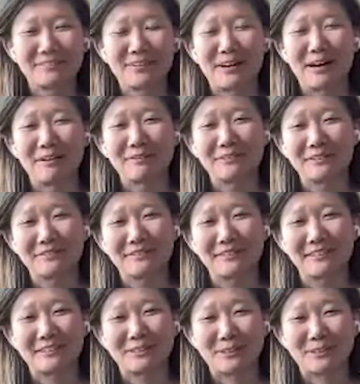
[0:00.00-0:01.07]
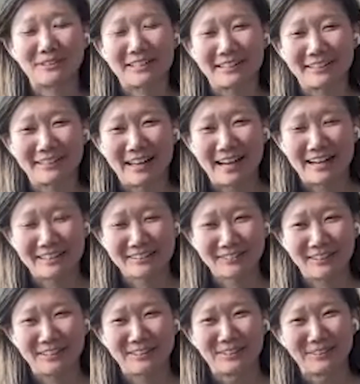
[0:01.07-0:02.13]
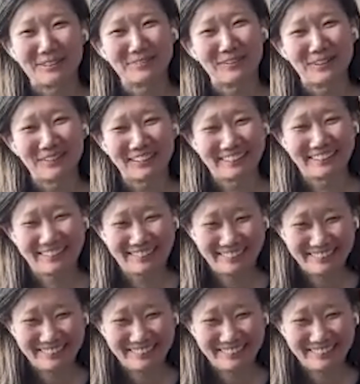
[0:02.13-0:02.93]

well, I'll have to first search how to activate YOLO mode.